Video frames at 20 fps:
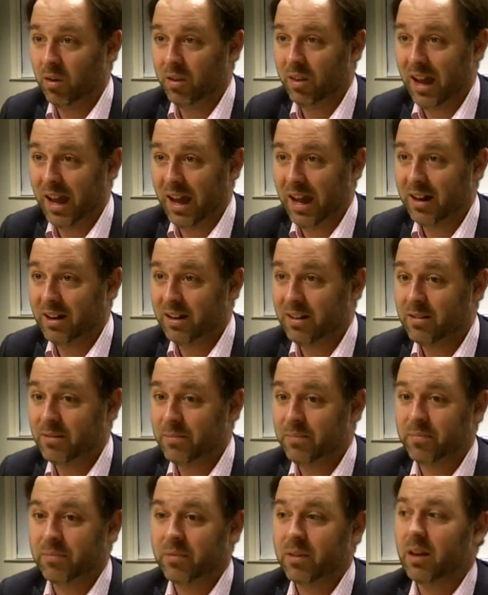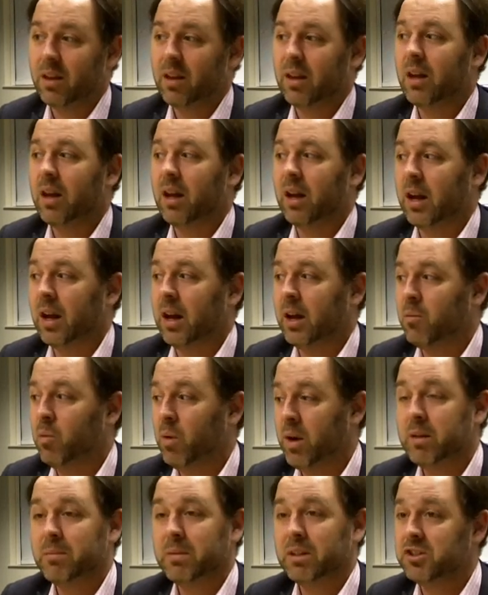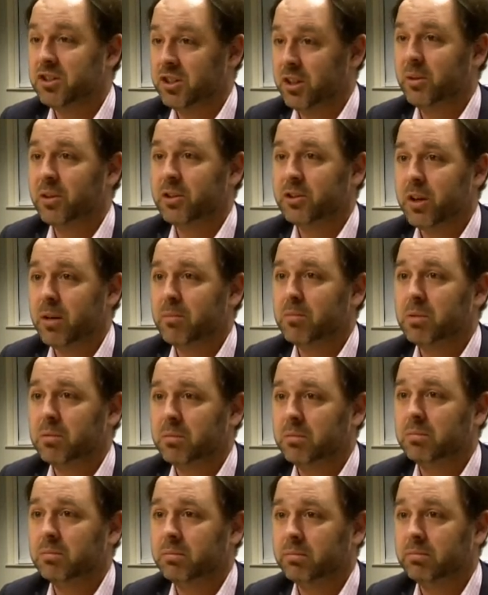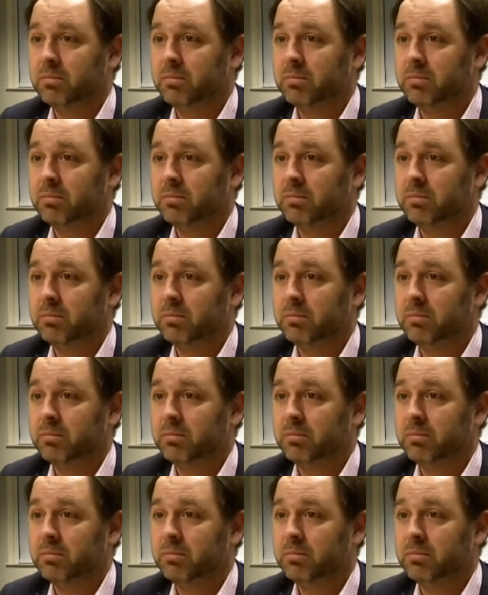on that, we're going to be in serious trouble.